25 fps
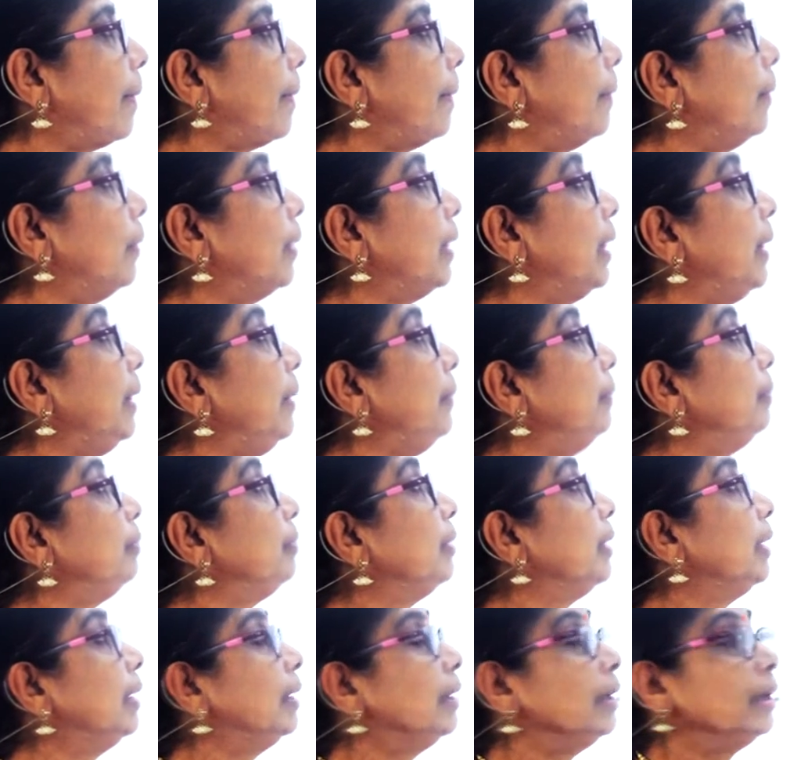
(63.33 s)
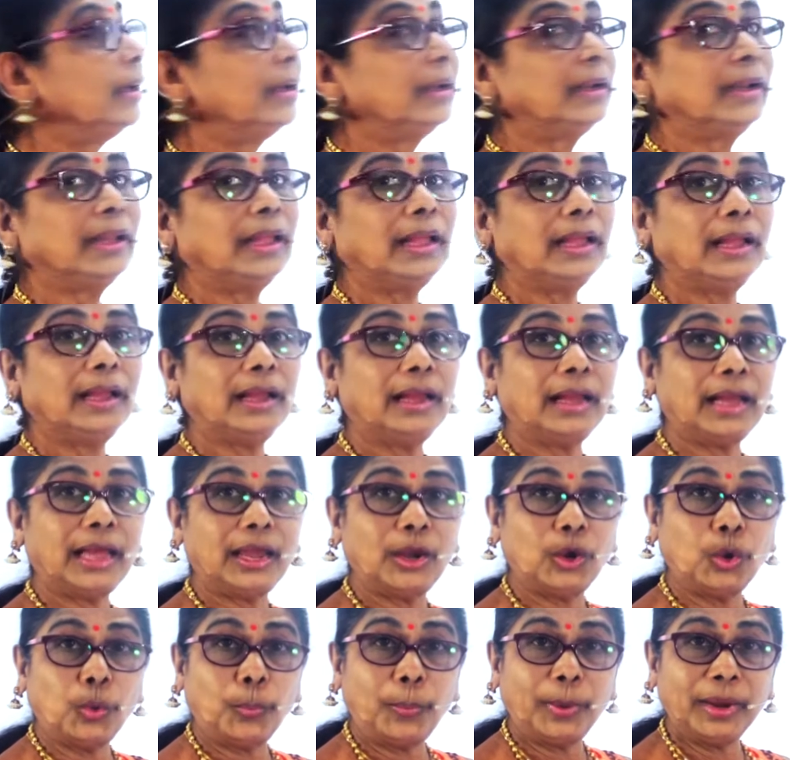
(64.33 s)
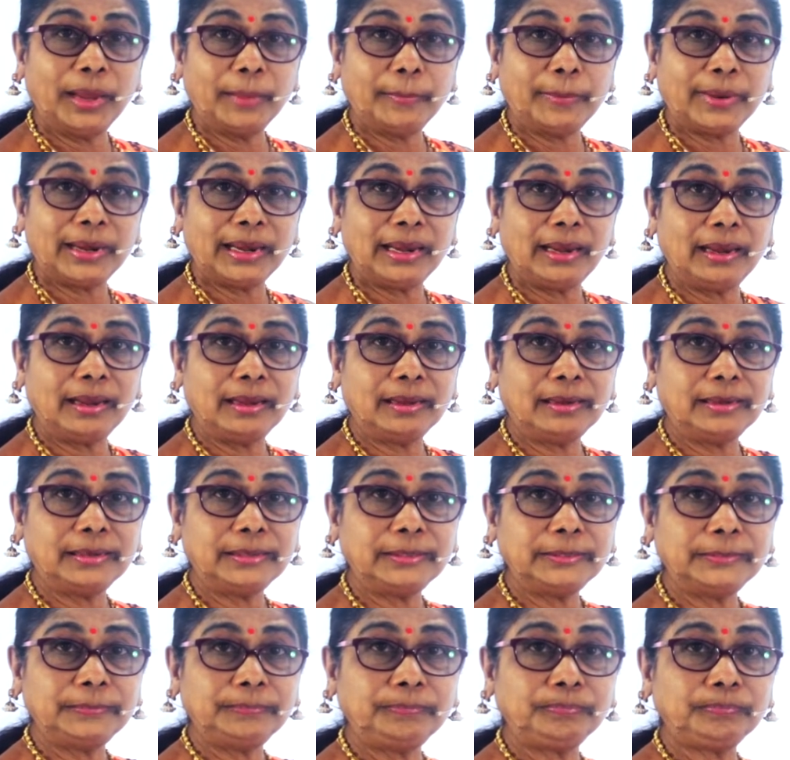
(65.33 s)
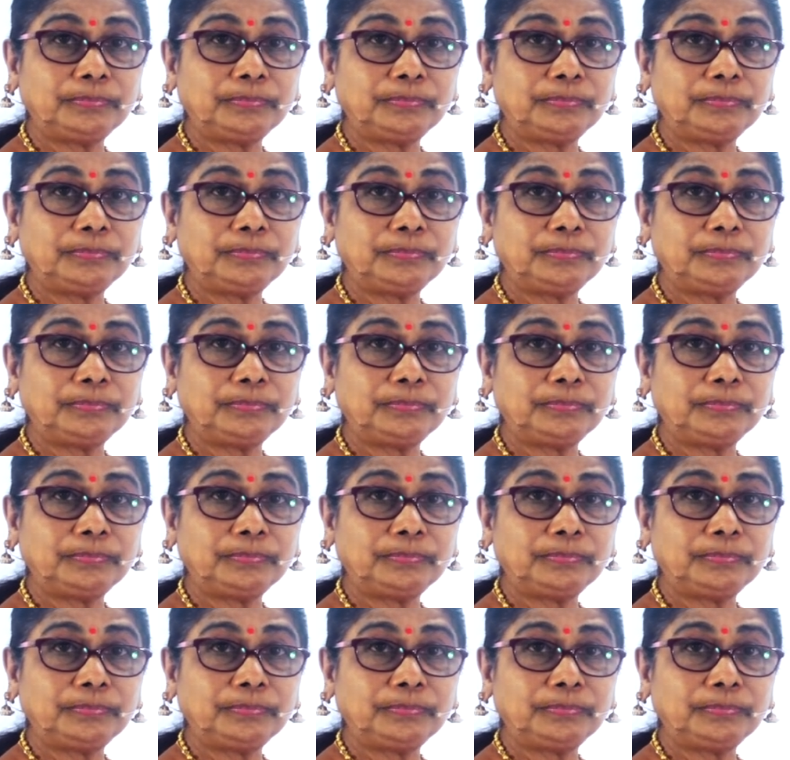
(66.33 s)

Okay? An open umbrella,